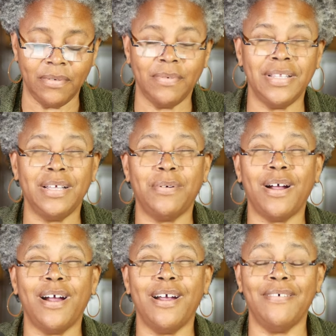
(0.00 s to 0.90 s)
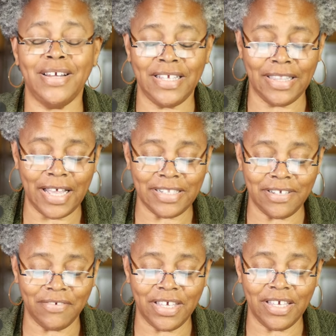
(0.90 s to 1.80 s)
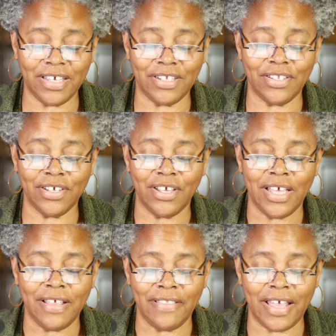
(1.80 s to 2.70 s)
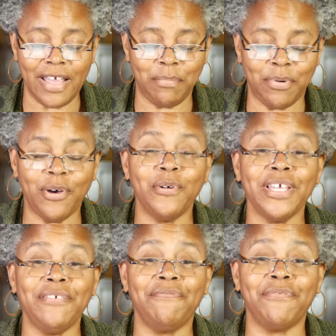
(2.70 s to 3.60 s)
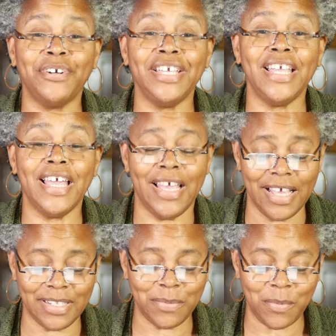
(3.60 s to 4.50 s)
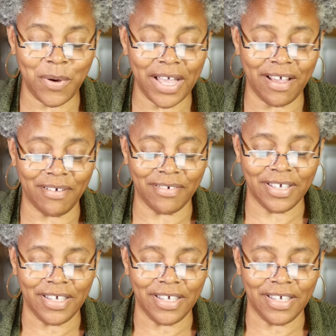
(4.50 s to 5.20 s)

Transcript: where there were already lots of kids that had broken free as well.